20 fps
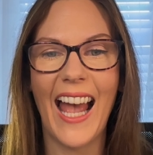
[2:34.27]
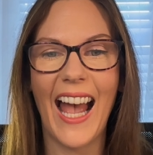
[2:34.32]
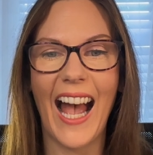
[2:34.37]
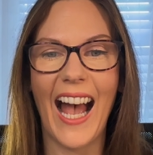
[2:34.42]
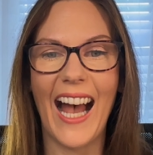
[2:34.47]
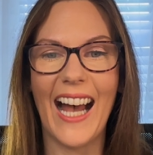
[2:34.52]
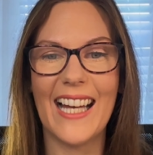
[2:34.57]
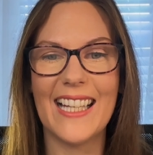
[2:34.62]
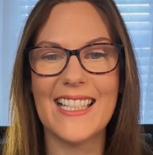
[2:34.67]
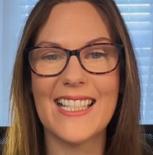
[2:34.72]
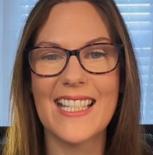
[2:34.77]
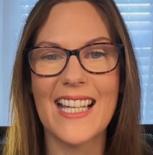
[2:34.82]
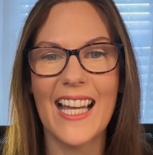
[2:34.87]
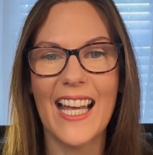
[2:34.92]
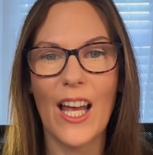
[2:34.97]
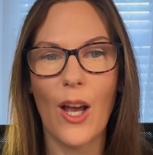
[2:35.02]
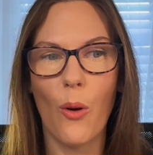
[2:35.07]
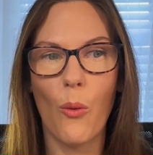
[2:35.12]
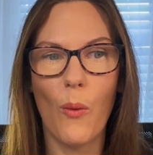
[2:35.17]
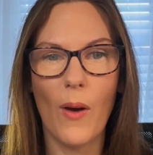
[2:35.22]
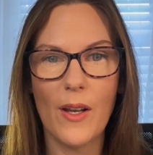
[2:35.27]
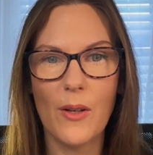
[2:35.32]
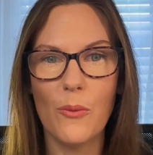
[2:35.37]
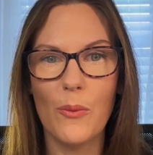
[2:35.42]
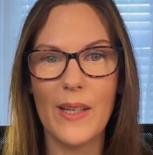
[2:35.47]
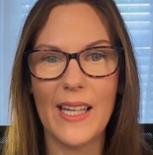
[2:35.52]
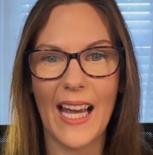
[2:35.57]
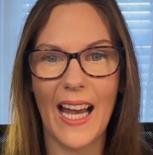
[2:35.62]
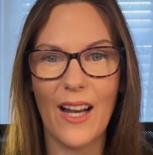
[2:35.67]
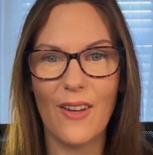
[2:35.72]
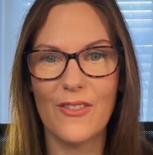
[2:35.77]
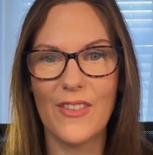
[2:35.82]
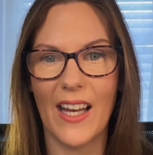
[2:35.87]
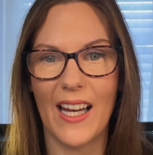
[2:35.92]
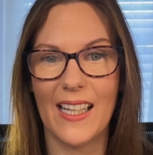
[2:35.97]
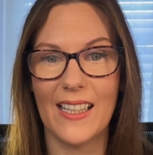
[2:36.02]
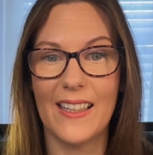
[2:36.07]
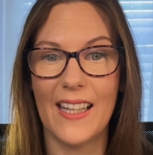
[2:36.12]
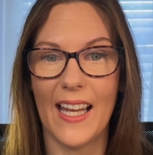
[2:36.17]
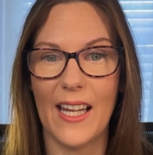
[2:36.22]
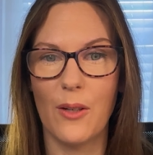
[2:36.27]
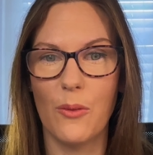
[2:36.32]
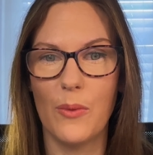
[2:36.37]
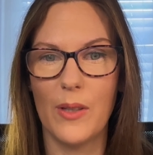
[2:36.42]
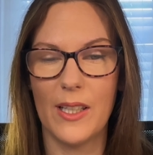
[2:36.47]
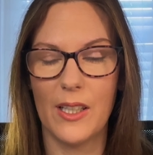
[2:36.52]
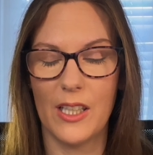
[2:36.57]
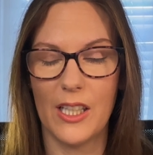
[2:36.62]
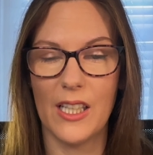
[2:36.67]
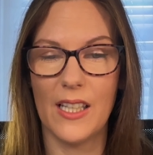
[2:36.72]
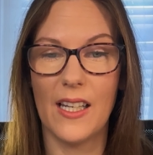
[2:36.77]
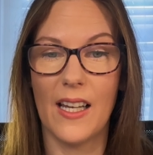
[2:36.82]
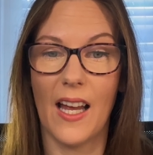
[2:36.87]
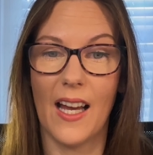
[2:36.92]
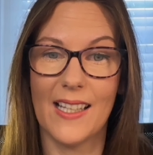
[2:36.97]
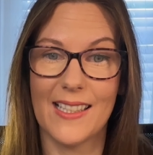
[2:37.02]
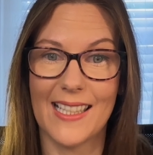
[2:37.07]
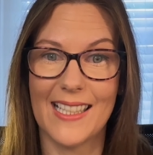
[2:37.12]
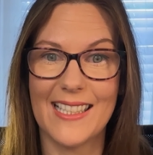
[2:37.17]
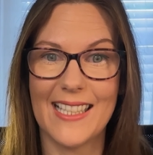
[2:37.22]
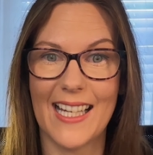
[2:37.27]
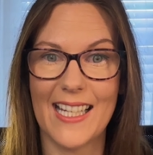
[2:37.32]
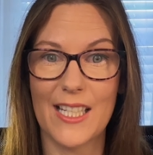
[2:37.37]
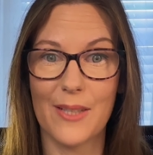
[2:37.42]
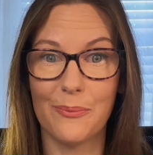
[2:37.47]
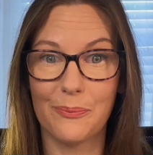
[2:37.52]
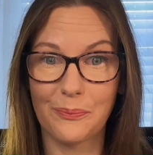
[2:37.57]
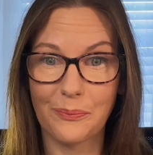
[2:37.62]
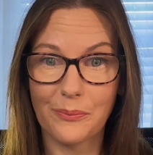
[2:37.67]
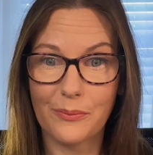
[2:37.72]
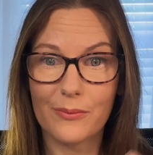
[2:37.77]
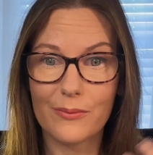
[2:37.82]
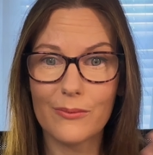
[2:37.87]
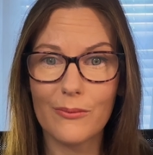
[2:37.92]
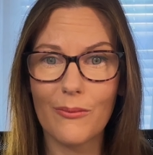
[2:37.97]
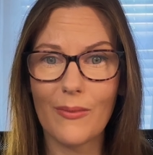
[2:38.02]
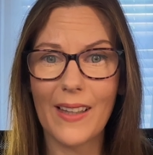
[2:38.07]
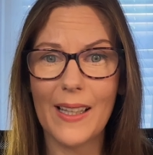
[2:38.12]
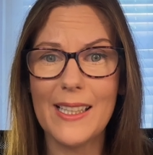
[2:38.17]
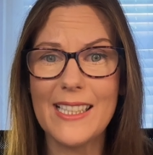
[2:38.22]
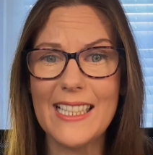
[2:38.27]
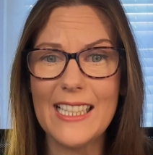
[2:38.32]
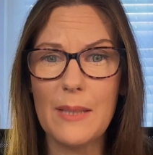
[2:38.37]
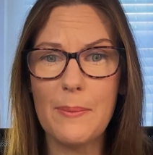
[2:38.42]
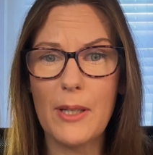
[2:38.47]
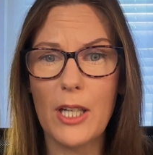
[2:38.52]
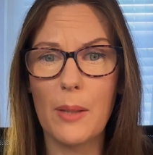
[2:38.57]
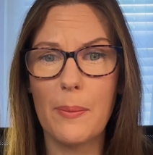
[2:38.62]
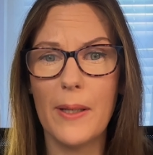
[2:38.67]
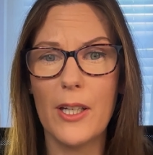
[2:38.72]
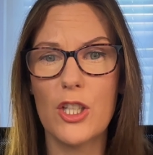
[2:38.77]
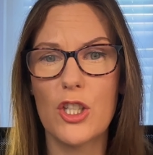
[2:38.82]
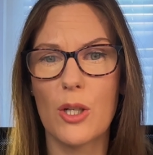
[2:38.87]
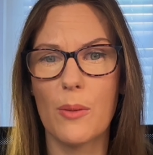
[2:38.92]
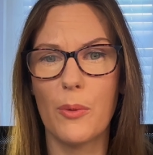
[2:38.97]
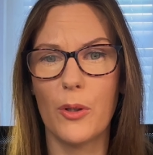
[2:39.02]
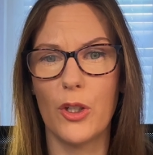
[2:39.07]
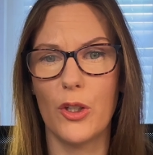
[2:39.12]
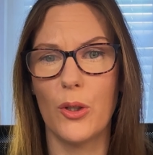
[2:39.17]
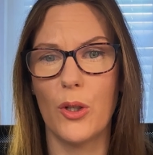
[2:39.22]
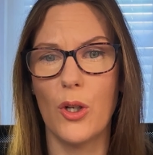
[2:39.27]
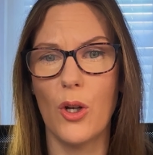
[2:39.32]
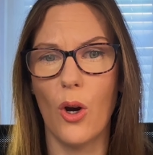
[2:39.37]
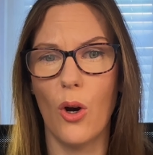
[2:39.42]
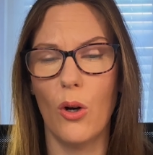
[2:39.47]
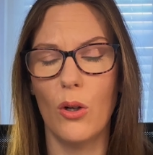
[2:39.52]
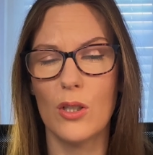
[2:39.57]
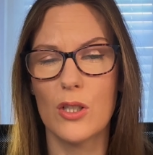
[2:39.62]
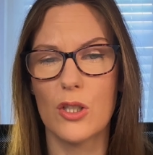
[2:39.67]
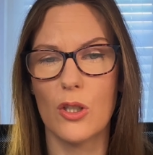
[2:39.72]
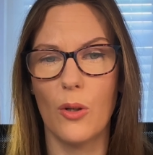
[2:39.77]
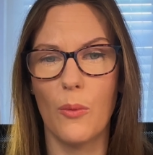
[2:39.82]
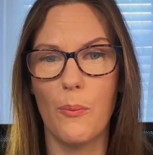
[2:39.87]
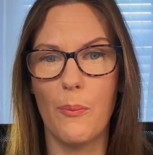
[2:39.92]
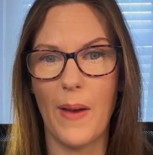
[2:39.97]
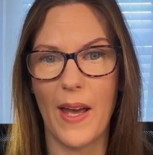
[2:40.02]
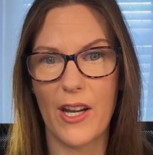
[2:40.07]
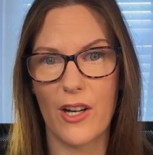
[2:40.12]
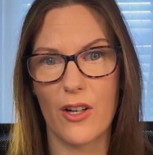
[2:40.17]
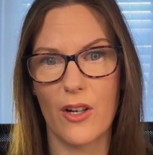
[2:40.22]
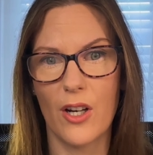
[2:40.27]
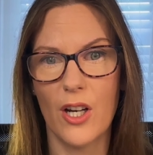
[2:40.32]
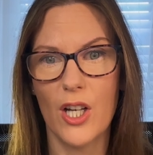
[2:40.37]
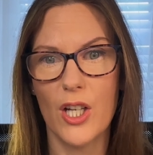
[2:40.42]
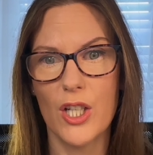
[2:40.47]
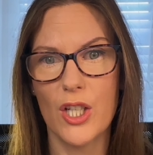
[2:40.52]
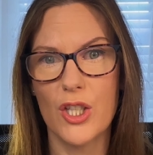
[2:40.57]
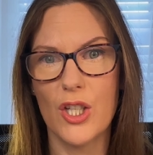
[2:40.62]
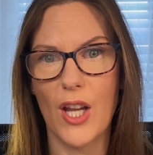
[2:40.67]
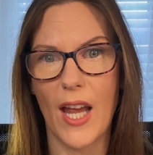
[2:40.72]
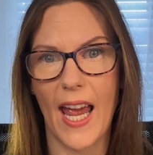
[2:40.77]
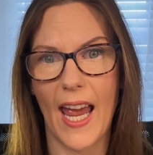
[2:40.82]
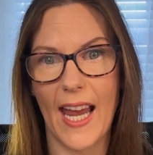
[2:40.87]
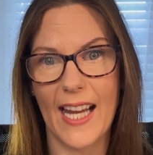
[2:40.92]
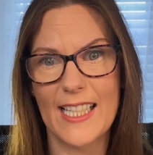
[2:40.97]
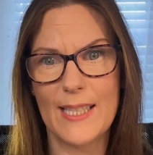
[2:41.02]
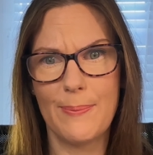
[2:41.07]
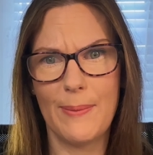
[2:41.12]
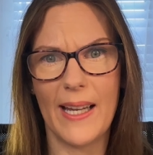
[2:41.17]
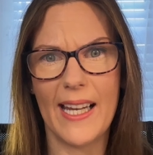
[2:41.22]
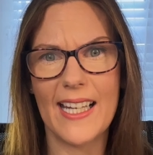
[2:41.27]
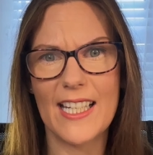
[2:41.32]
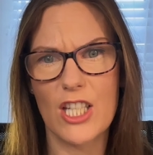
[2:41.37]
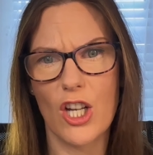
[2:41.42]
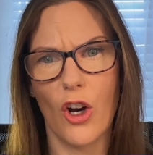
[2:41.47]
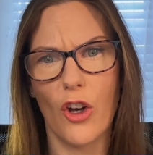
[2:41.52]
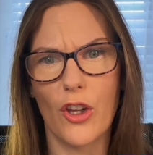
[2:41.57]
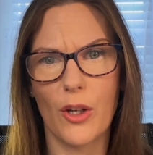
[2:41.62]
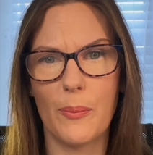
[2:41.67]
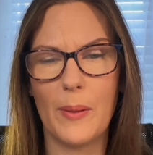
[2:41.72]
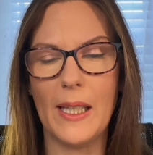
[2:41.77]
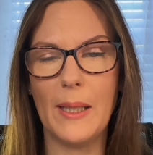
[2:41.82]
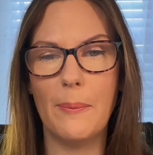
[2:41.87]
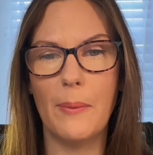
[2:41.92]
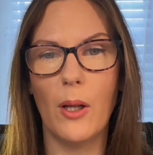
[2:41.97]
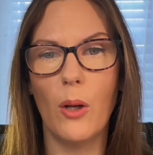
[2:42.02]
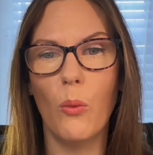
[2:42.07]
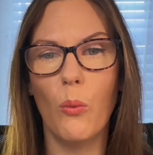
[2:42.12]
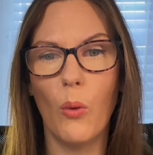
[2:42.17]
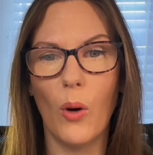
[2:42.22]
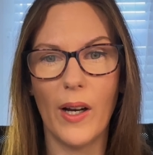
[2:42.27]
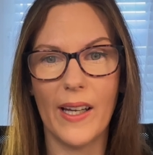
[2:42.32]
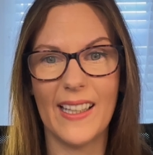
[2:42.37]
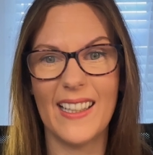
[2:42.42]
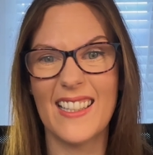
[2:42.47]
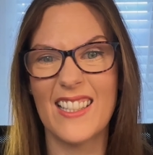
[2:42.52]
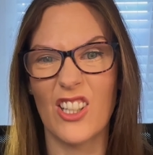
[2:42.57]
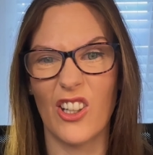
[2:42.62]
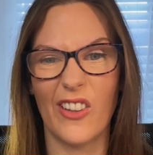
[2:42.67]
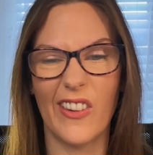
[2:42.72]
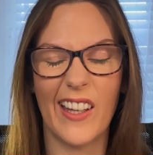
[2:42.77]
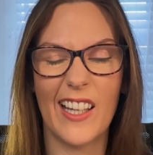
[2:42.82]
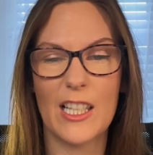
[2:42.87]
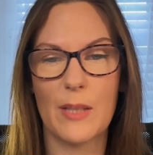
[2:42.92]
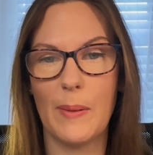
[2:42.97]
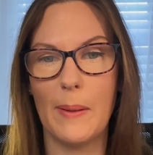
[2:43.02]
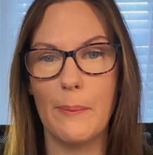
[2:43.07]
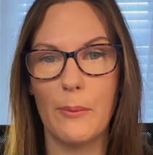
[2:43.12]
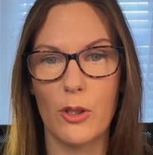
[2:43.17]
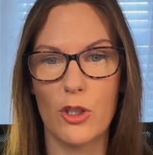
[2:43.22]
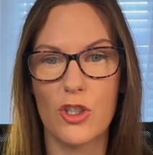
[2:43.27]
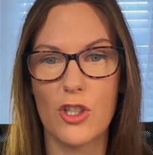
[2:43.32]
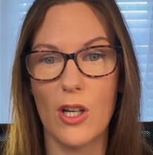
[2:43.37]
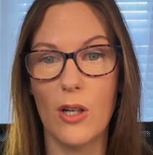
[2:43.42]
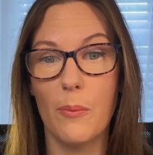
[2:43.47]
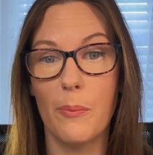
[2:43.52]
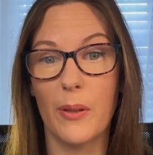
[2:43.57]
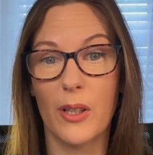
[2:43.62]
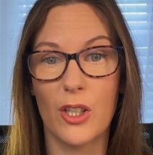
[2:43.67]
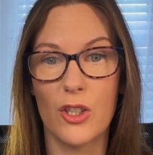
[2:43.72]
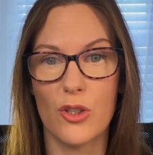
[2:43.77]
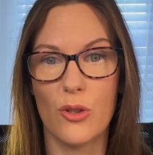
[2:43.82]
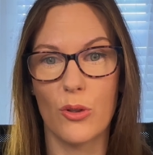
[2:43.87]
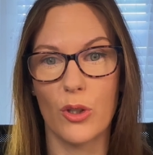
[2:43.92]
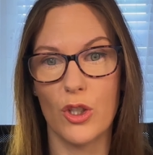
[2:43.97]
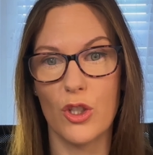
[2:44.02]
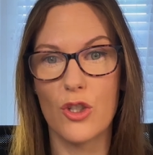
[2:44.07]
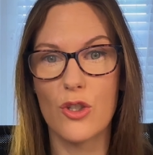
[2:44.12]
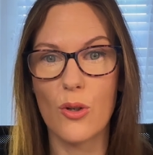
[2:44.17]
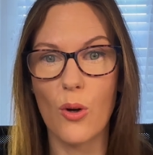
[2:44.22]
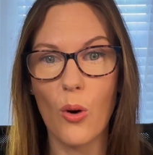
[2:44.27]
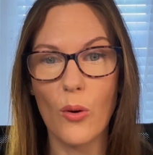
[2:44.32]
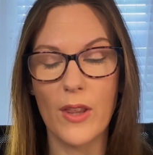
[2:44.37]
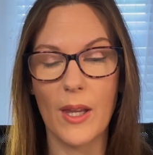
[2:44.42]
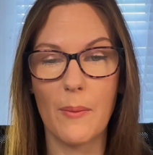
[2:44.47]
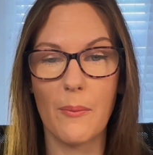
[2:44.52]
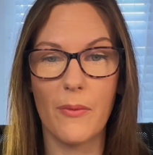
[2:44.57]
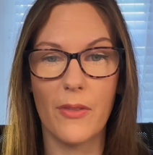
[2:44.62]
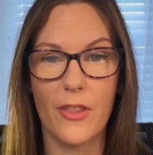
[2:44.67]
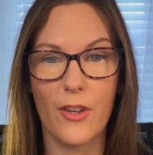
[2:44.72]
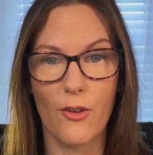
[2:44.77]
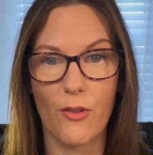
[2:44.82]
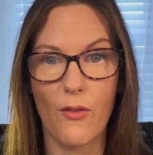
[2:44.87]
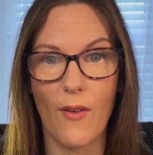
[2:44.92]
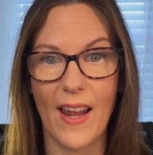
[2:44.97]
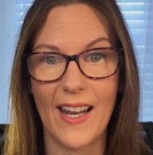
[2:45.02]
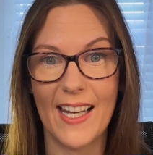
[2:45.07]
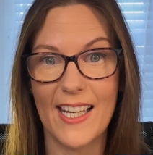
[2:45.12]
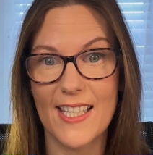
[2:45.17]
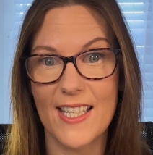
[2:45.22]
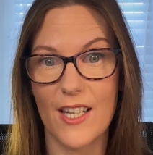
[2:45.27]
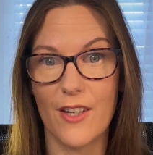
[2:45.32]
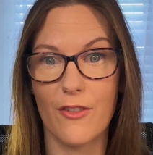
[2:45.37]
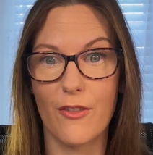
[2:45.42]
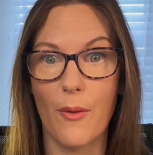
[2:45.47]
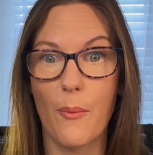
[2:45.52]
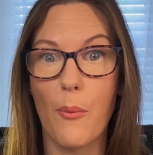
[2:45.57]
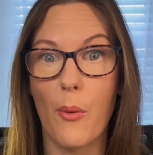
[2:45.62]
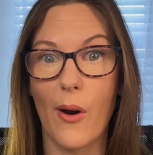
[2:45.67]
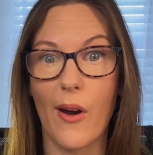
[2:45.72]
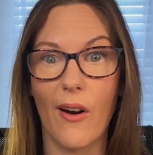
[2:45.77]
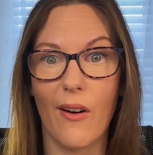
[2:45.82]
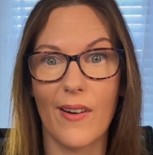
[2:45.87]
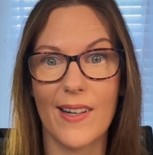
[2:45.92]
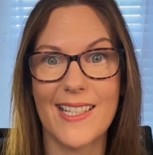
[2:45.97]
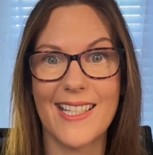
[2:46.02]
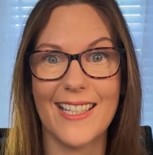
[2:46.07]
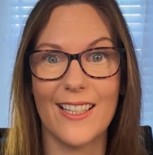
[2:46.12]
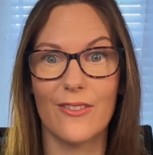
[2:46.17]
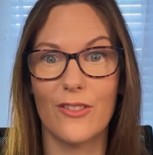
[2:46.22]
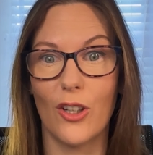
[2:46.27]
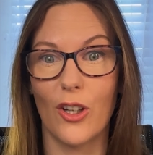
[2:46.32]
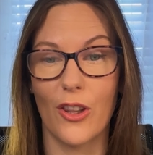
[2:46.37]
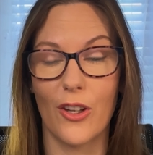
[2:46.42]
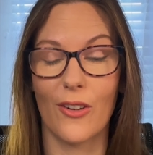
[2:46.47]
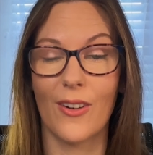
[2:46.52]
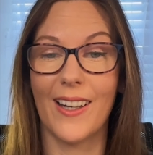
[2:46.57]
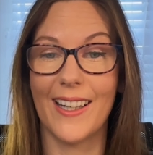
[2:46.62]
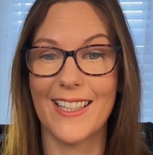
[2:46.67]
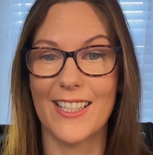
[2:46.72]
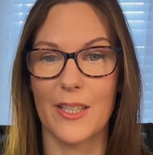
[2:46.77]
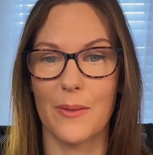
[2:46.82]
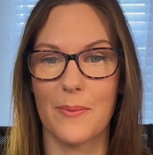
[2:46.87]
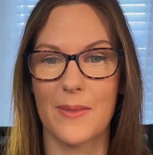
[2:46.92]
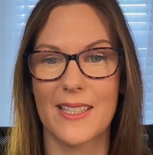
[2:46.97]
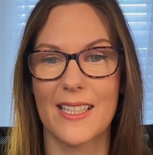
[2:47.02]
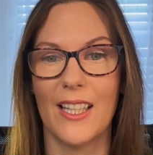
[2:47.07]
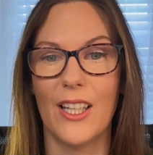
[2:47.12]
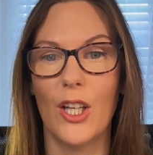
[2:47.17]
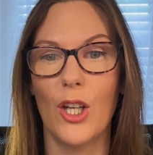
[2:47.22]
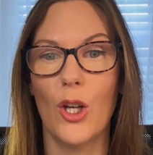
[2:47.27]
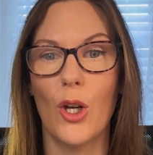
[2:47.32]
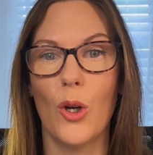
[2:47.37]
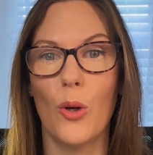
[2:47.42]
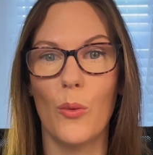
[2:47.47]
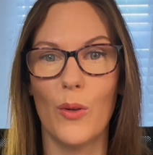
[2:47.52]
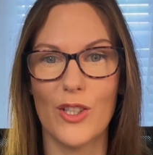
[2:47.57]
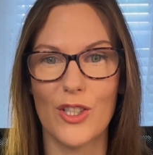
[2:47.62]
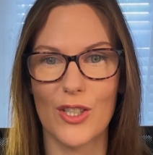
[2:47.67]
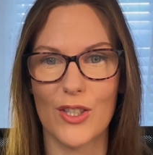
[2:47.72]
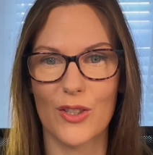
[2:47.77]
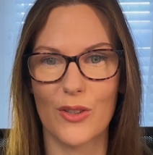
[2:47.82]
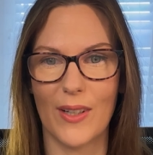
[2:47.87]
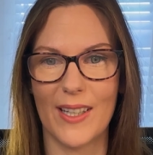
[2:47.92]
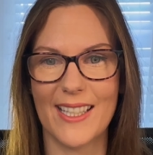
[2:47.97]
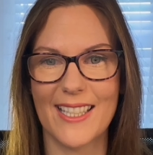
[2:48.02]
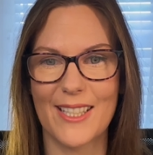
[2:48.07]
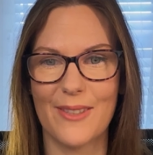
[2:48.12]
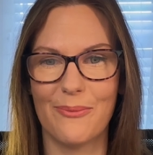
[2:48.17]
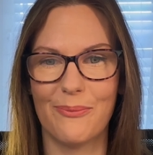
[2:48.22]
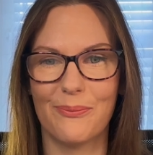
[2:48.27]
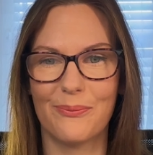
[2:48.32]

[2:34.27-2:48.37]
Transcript: And when we have that, then we can, as I said, see the bigger picture, but you can also better explain to other people why certain things are being pushed out because you can show them the relative priority of other items, which is great.